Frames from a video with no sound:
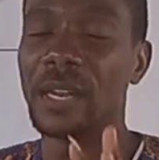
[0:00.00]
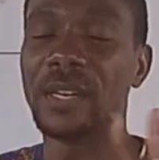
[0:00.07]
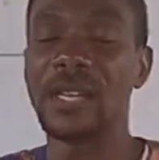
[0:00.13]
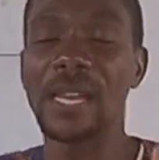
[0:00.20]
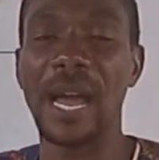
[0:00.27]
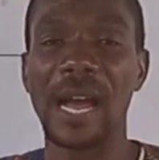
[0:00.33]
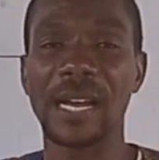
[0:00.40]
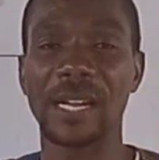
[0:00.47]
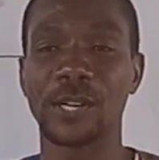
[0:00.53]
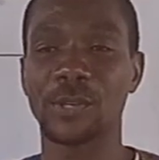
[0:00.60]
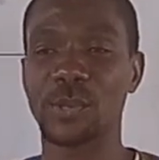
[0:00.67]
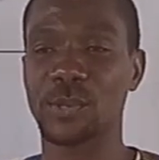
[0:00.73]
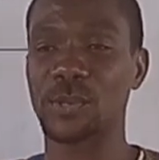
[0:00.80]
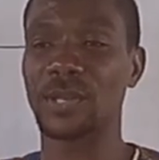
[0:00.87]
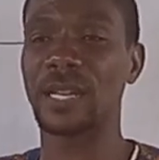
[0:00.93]
ne da angle
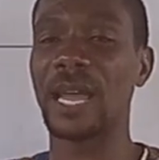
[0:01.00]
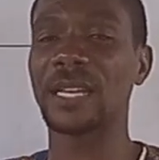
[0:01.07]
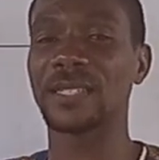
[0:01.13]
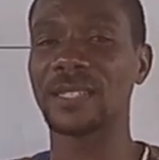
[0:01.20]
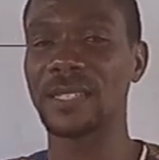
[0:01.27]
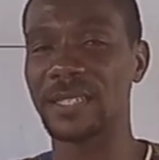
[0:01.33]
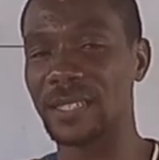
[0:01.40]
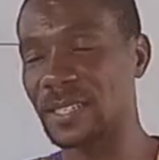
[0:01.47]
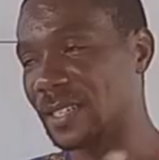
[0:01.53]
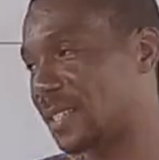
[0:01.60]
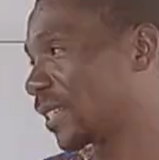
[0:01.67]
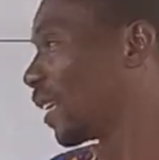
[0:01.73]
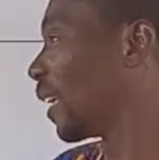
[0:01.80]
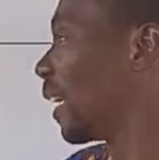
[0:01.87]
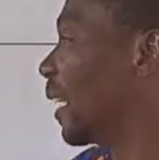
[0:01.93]
no so 90
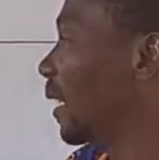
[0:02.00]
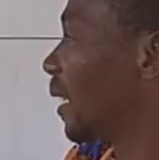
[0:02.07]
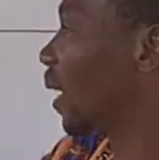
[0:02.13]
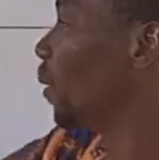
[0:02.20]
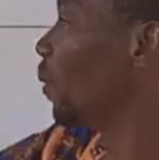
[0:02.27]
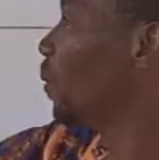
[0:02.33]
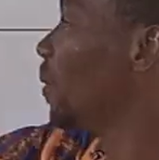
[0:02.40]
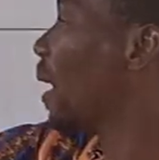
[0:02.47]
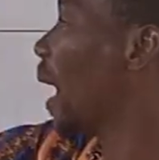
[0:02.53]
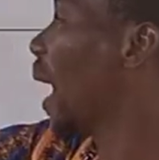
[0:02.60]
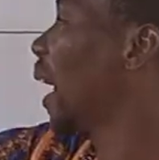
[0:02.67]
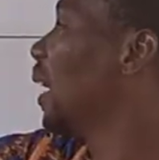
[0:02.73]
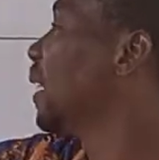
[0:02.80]
degrees nti wi a